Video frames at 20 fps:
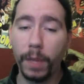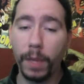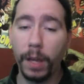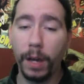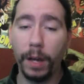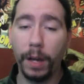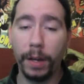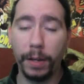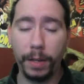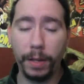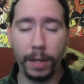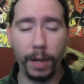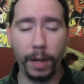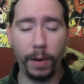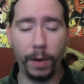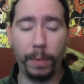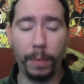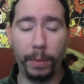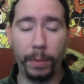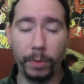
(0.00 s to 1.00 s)

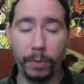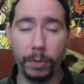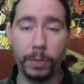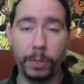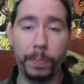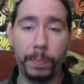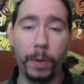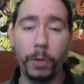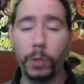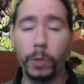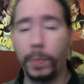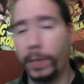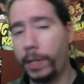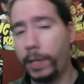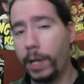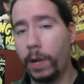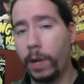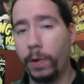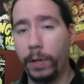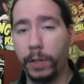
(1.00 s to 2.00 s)
Carreon, I believe it was supposed to be
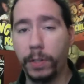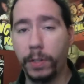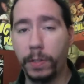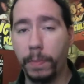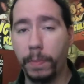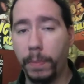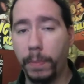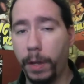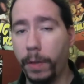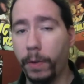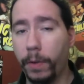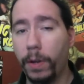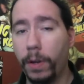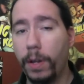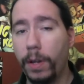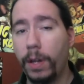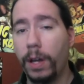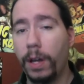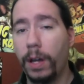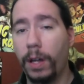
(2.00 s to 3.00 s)
Carreon's mother,
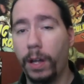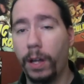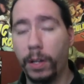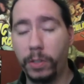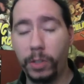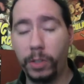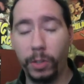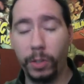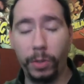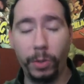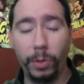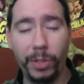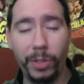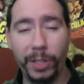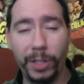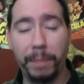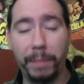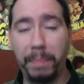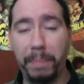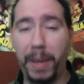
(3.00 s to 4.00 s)

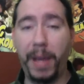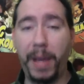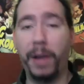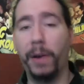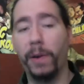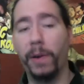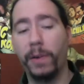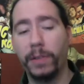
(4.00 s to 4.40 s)
seducing a bear.